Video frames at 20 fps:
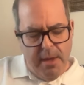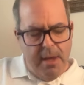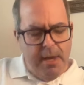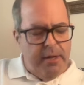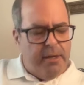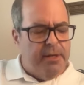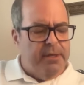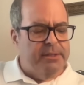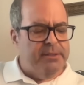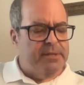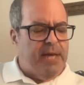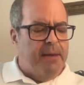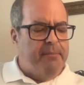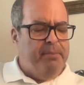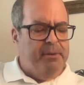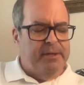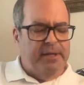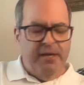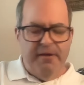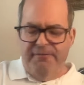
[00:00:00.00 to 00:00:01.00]
Because I
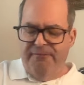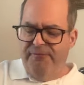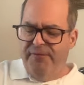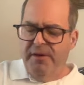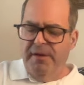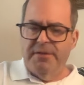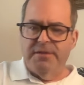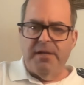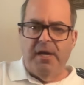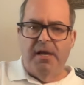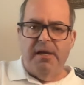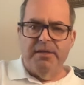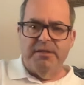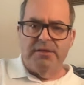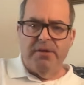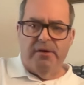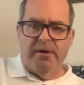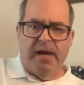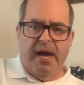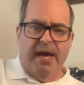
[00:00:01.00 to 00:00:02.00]
believe Phil's
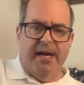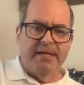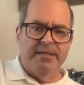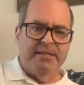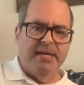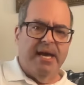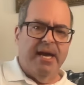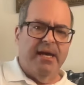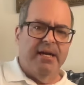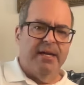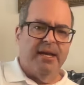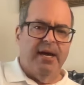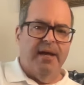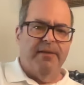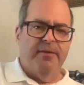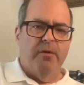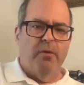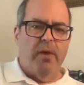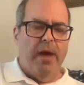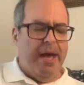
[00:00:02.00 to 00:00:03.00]
also got his hand
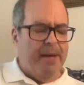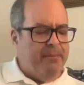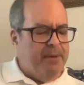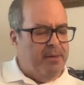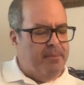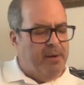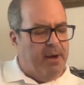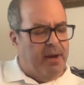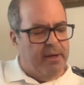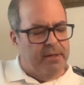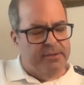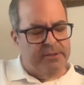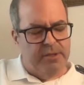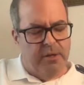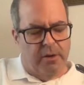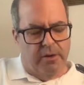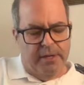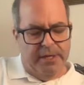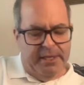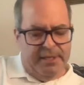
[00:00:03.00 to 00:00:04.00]
on the whammy bar, so
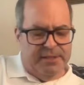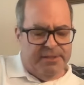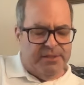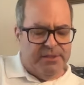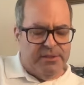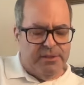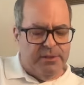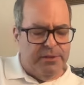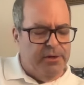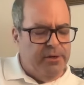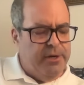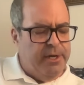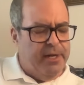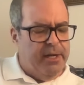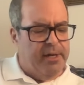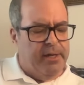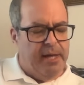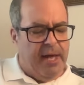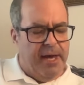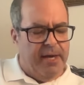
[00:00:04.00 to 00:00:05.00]
he's slurring
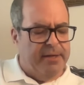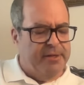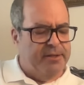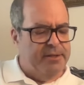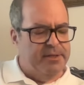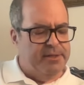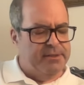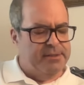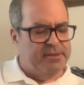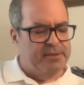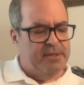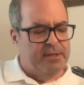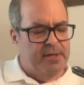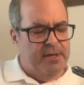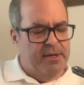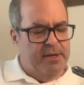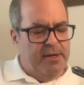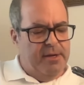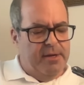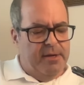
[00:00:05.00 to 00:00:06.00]
a lot of these.
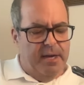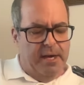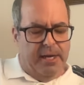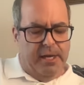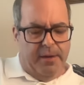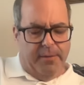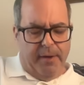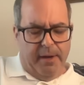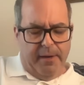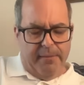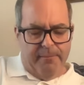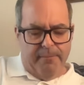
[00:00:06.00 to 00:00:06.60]
Anyway.